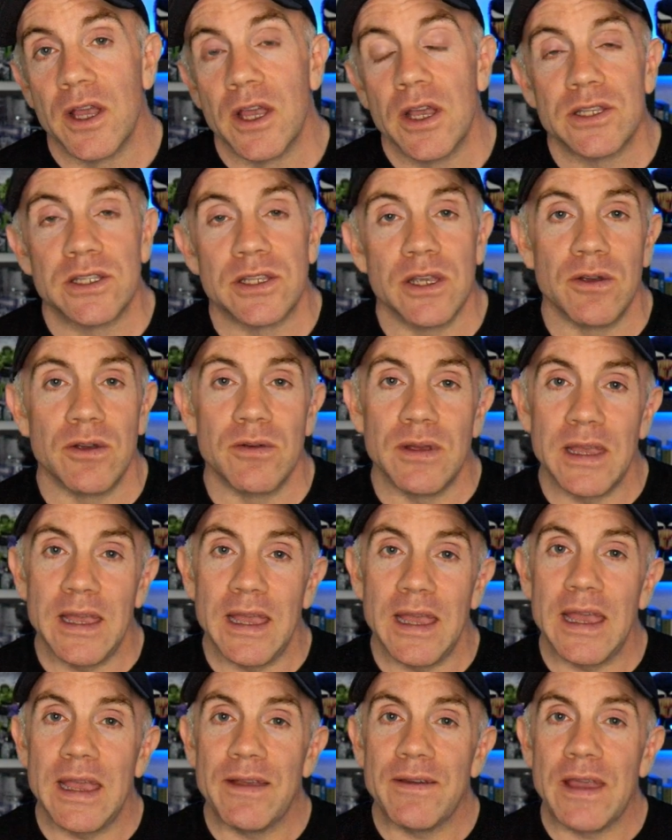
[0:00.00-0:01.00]
So
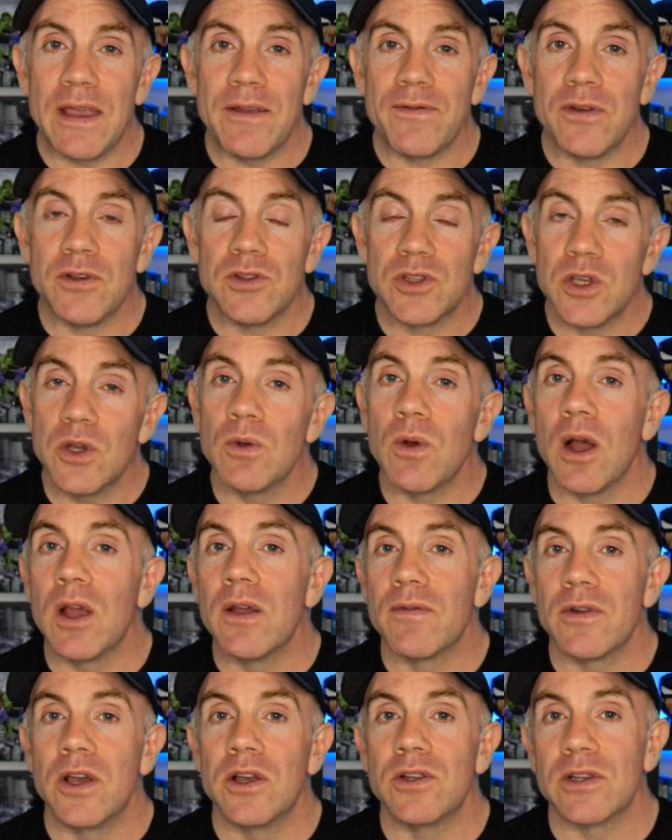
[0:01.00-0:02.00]
if you do
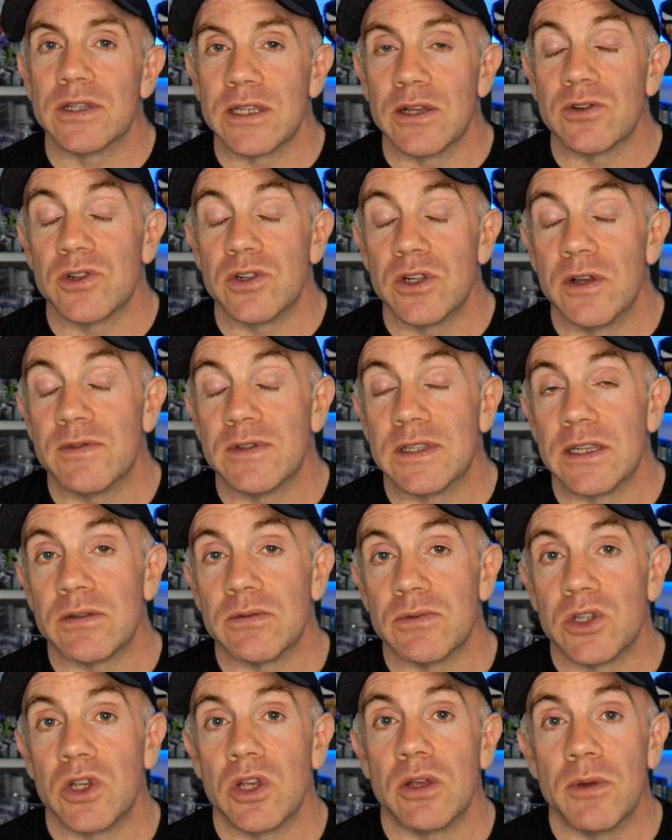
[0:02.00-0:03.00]
overload your central nervous system
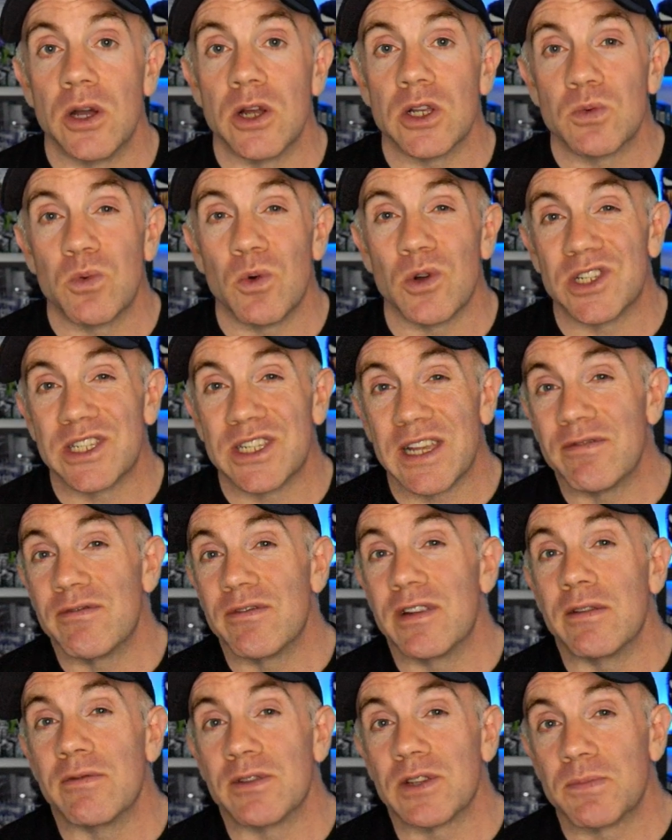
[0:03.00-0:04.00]
too much, what
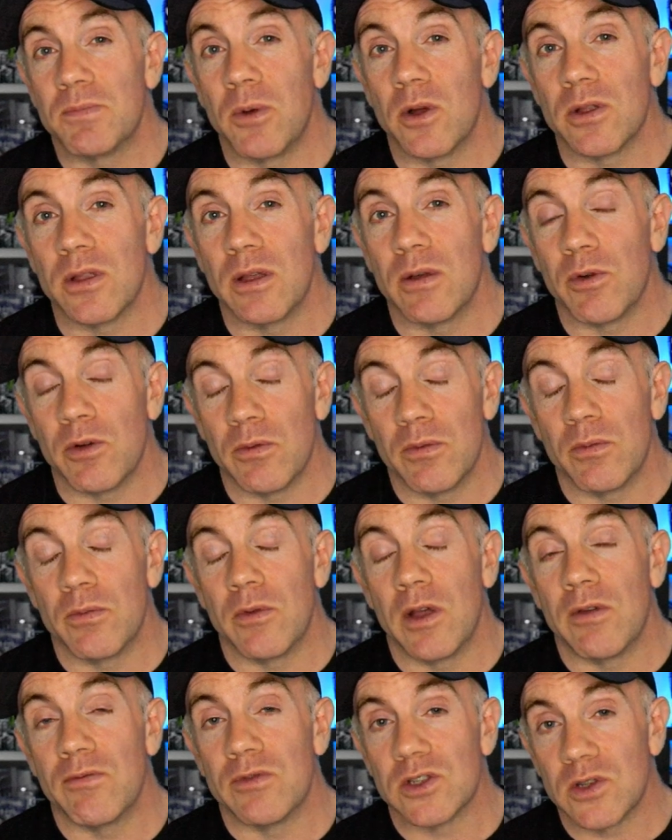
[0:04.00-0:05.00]
generally responds, what
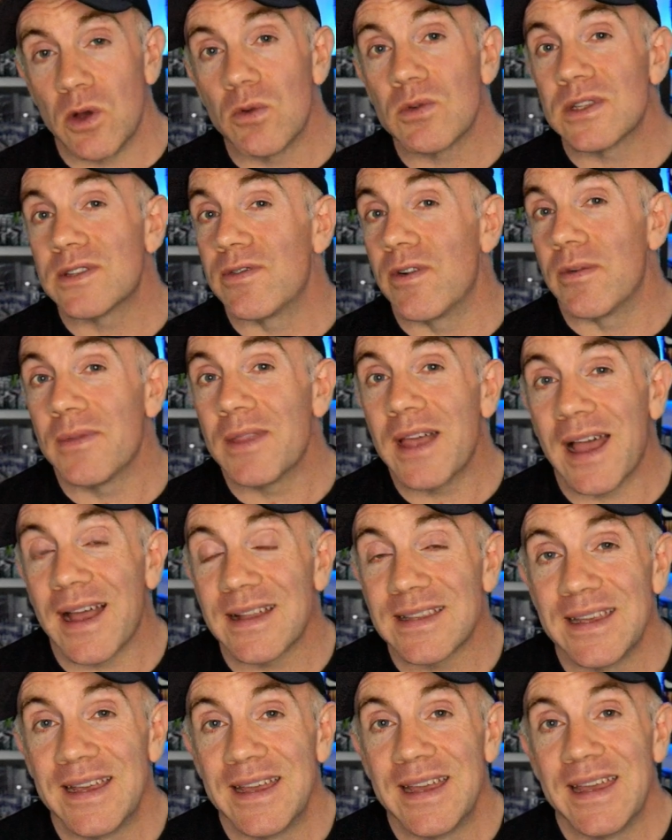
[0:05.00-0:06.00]
results from that
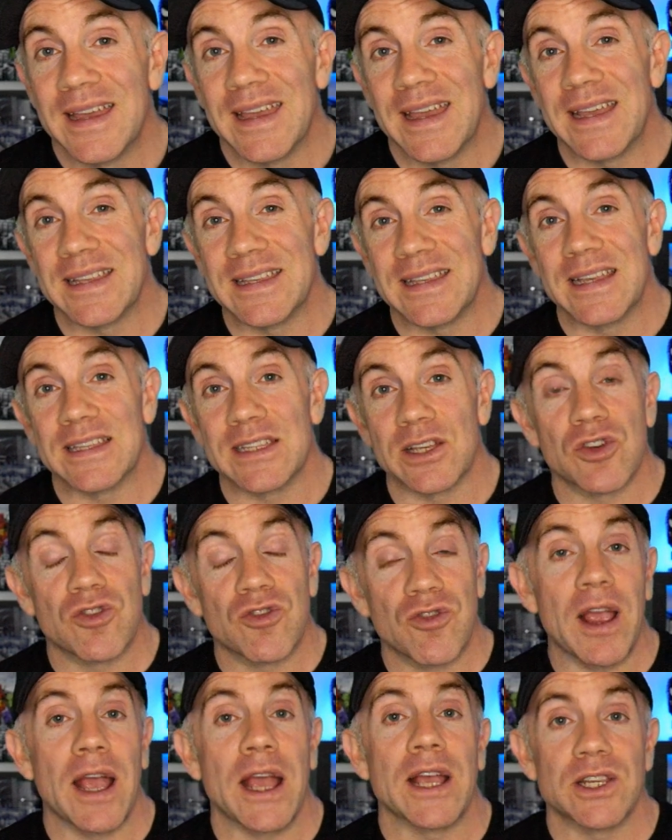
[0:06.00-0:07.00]
is is a
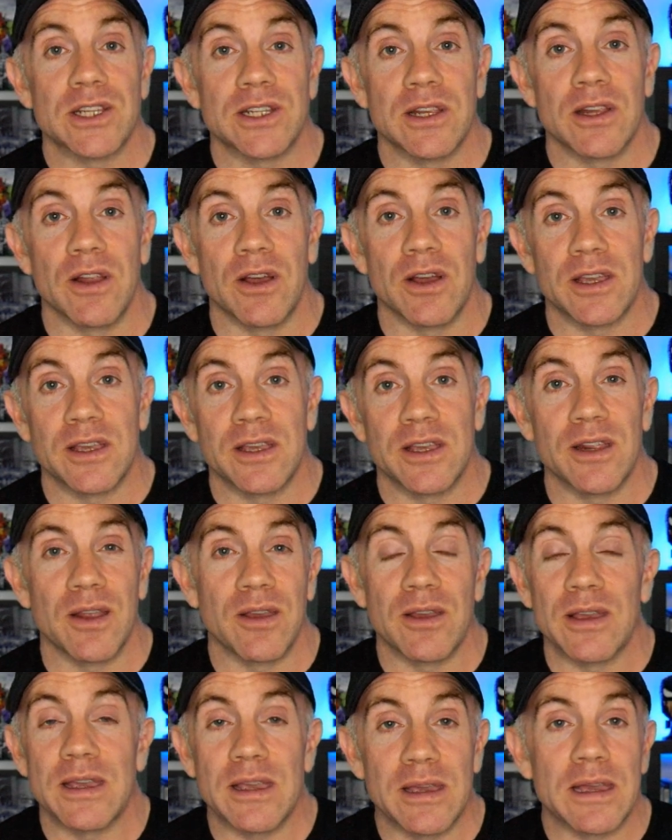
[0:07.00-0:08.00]
crash. Like, you know,
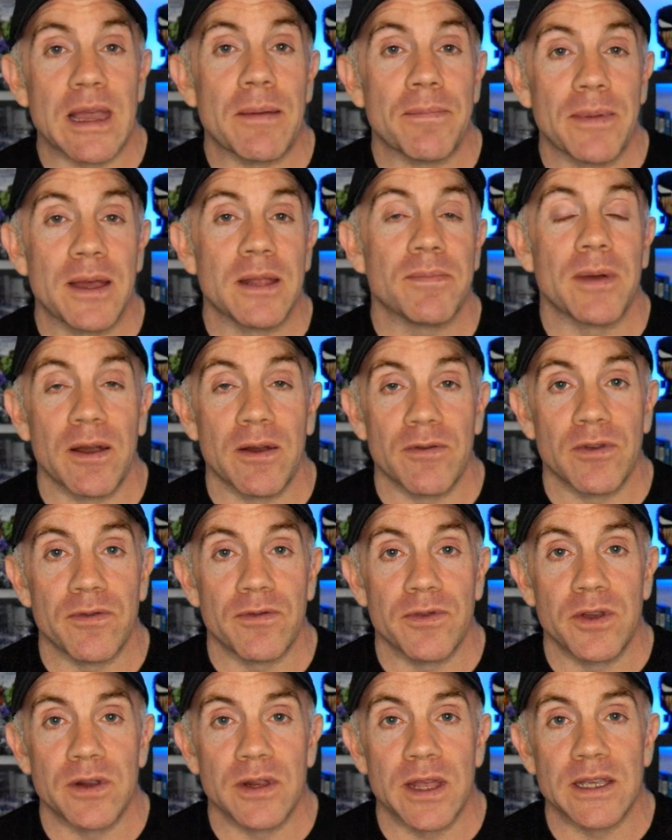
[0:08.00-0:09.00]
you, you get bedbound for a
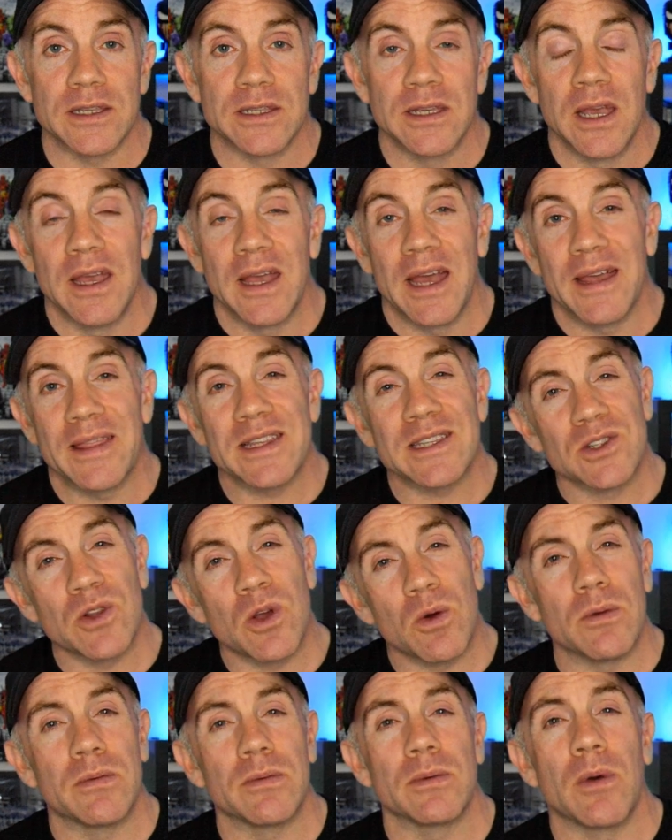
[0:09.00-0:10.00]
few days, and that's not
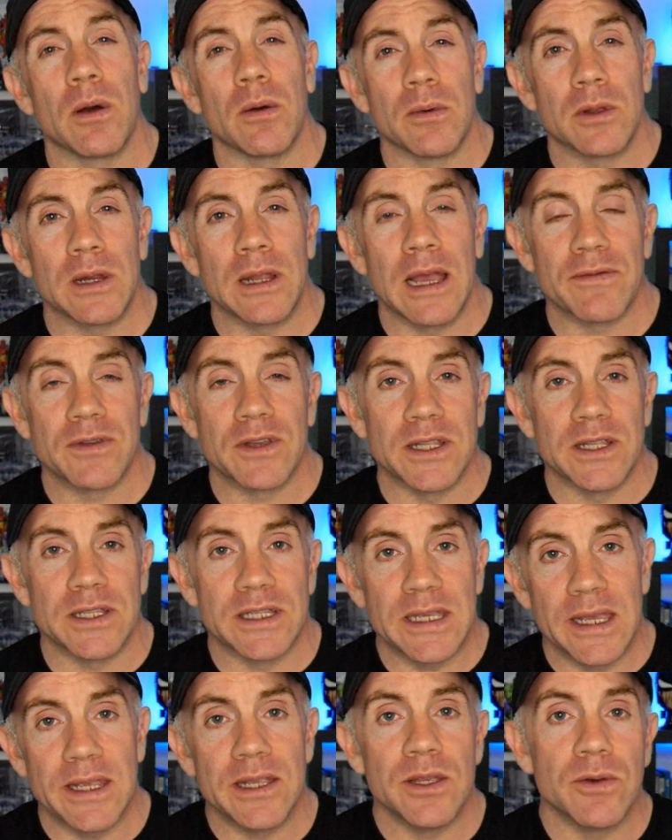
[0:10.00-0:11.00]
what we want. We want to have
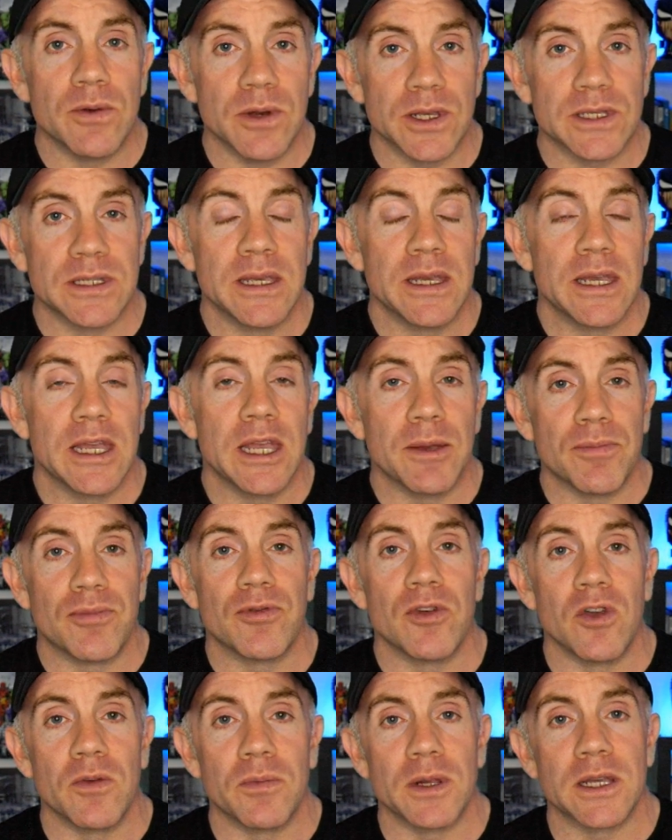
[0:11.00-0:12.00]
continuous
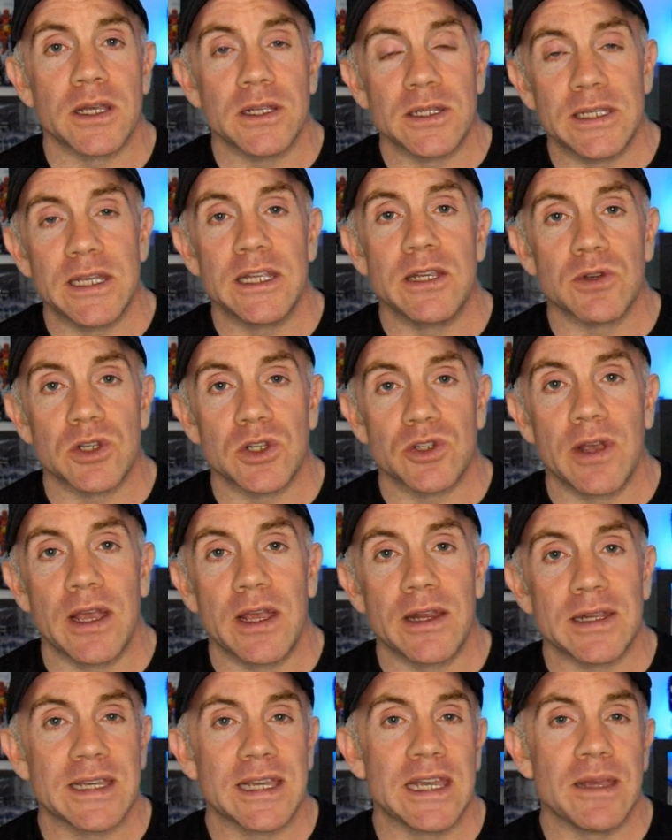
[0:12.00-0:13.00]
improvement and continuous
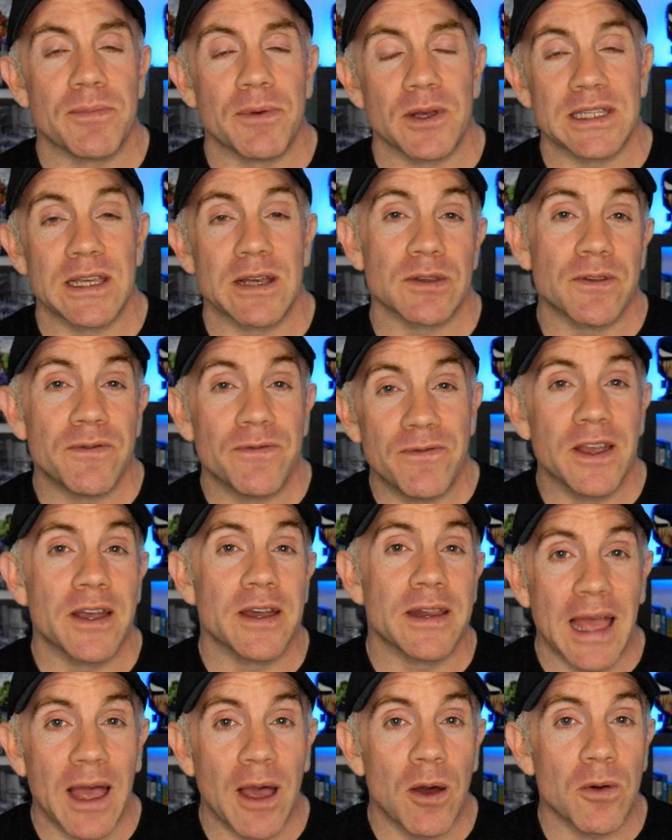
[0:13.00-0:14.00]
training to keep ourselves fit
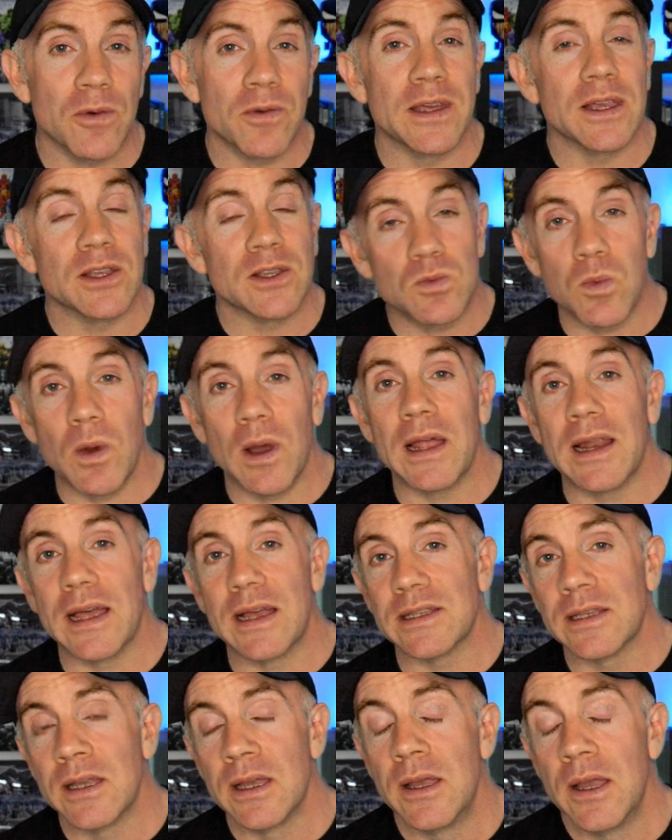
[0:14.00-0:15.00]
and healthy as well
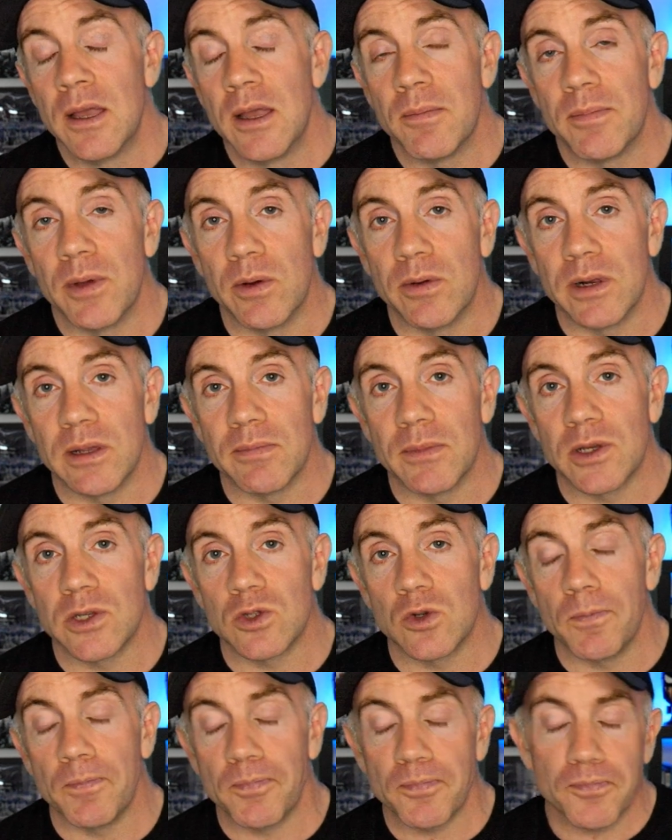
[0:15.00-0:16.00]
as building muscle.